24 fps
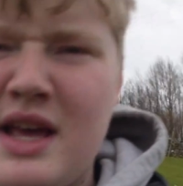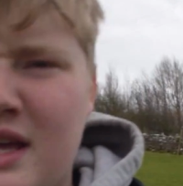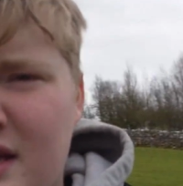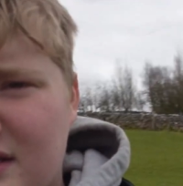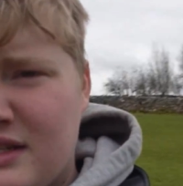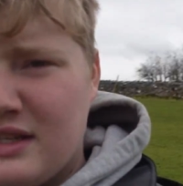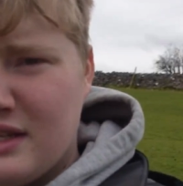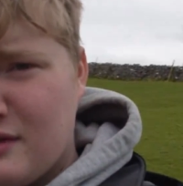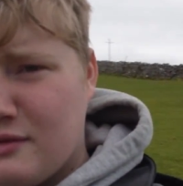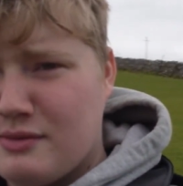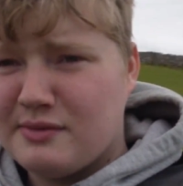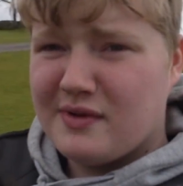
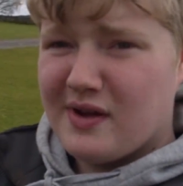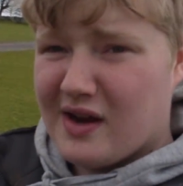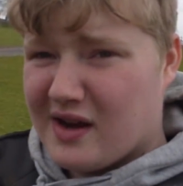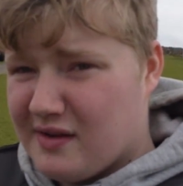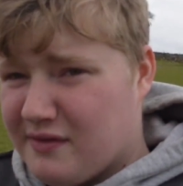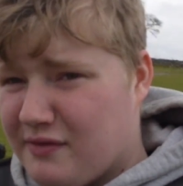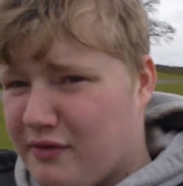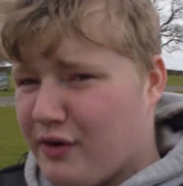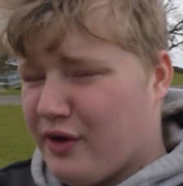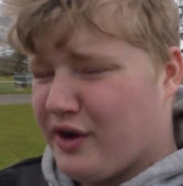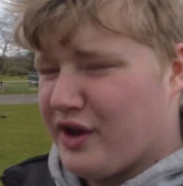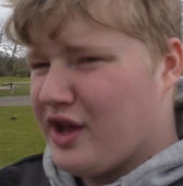Since we've had
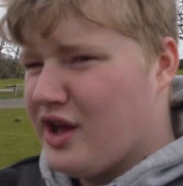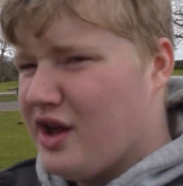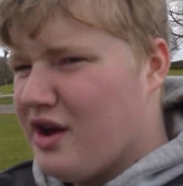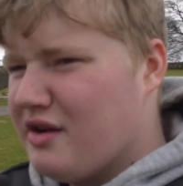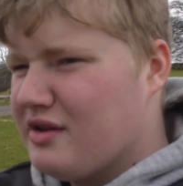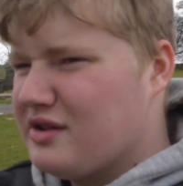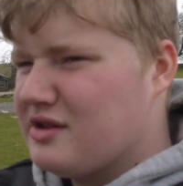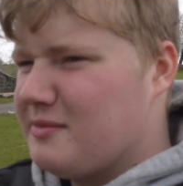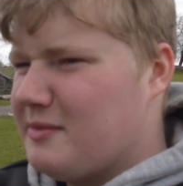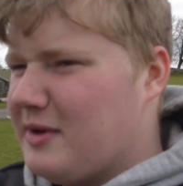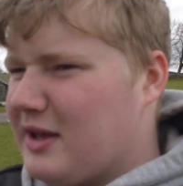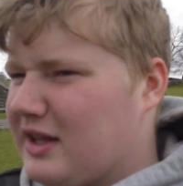it for a year,
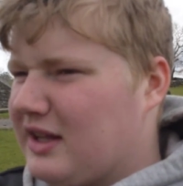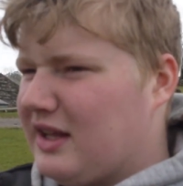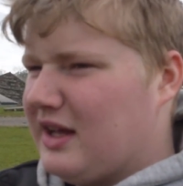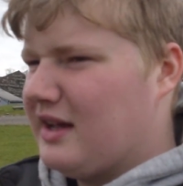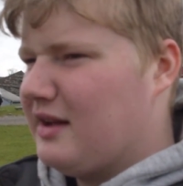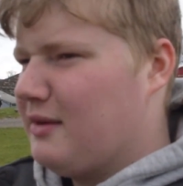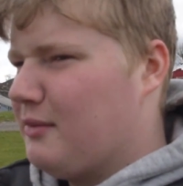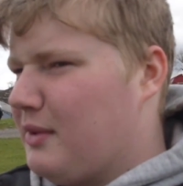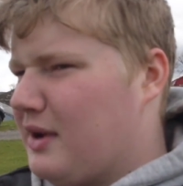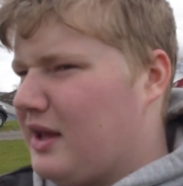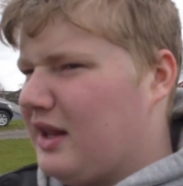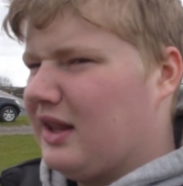it's a bit
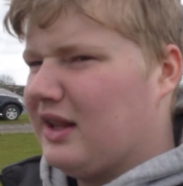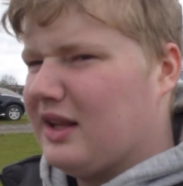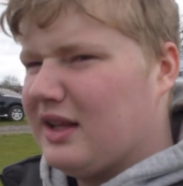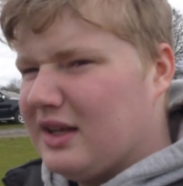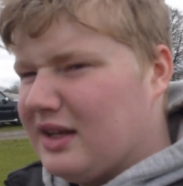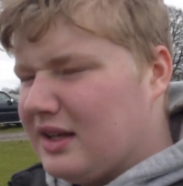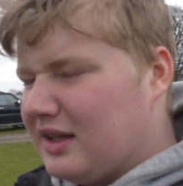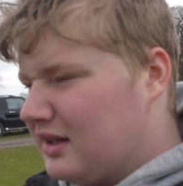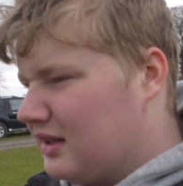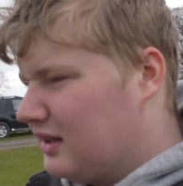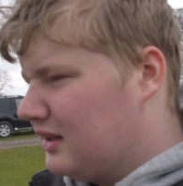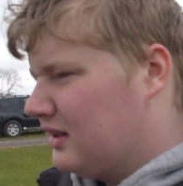like, well,
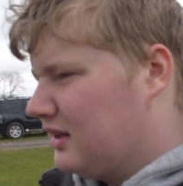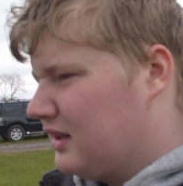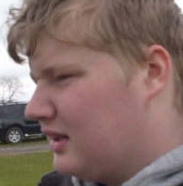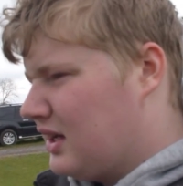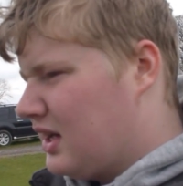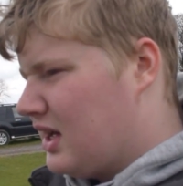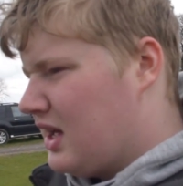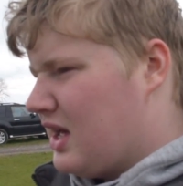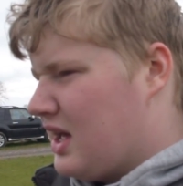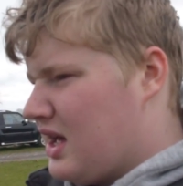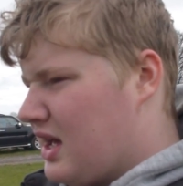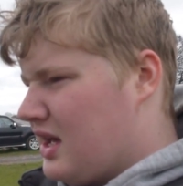
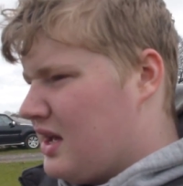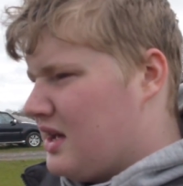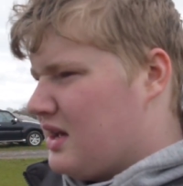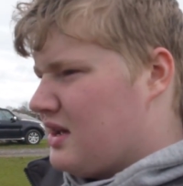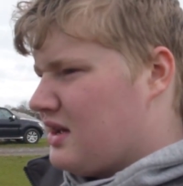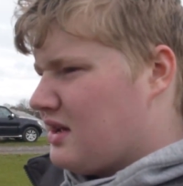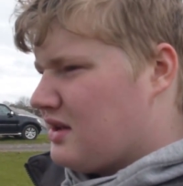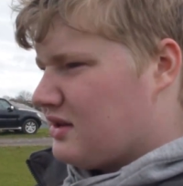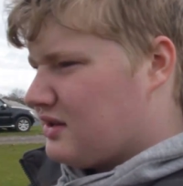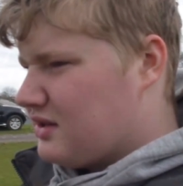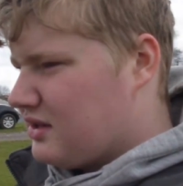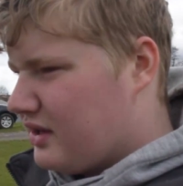
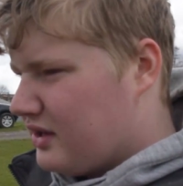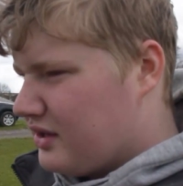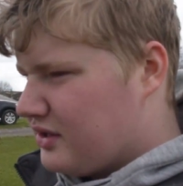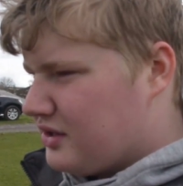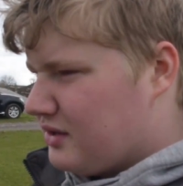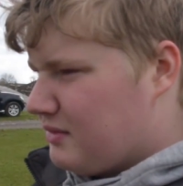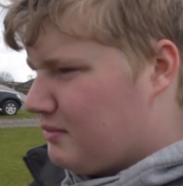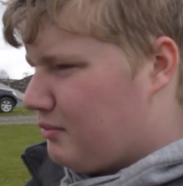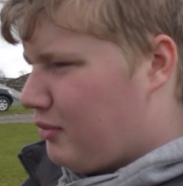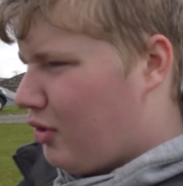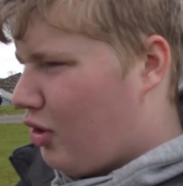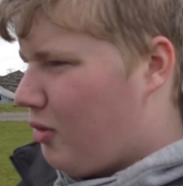
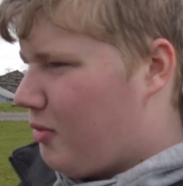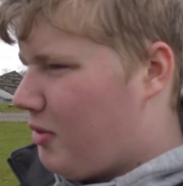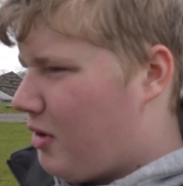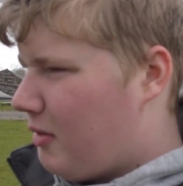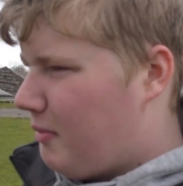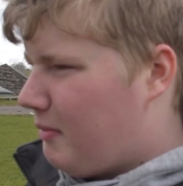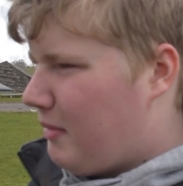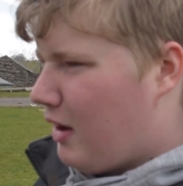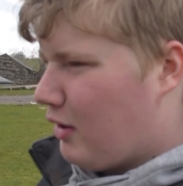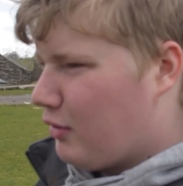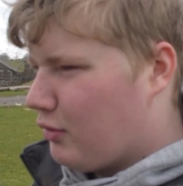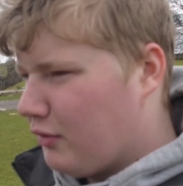searching bottom
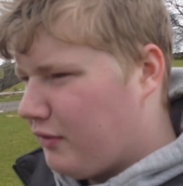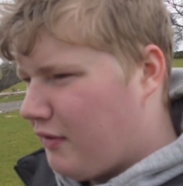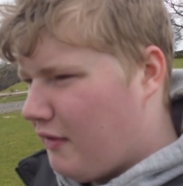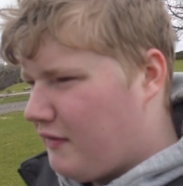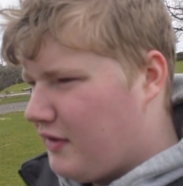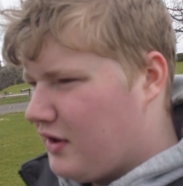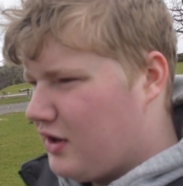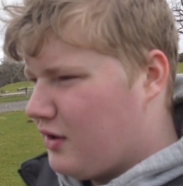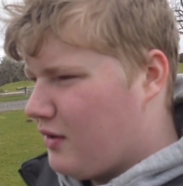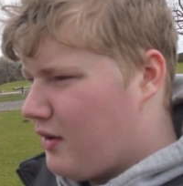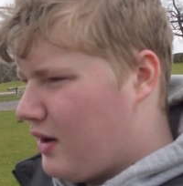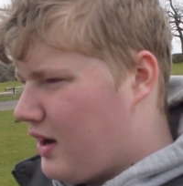up barrel for
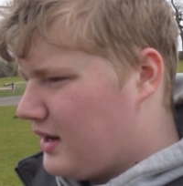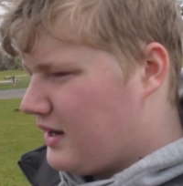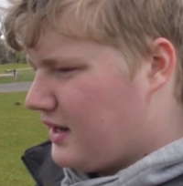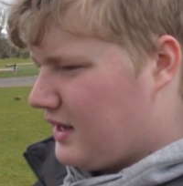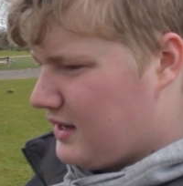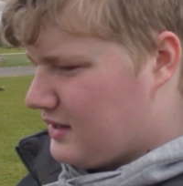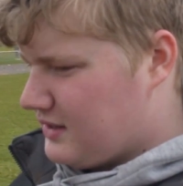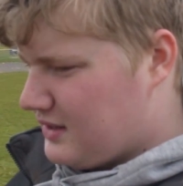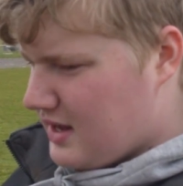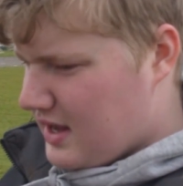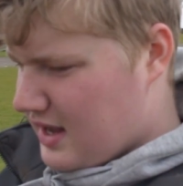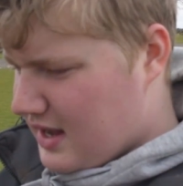video
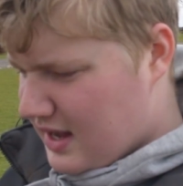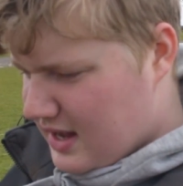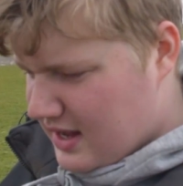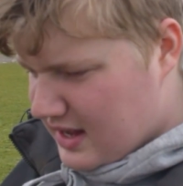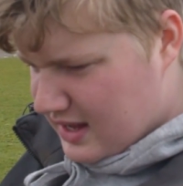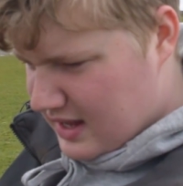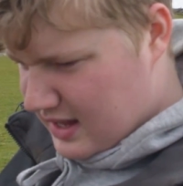ideas here.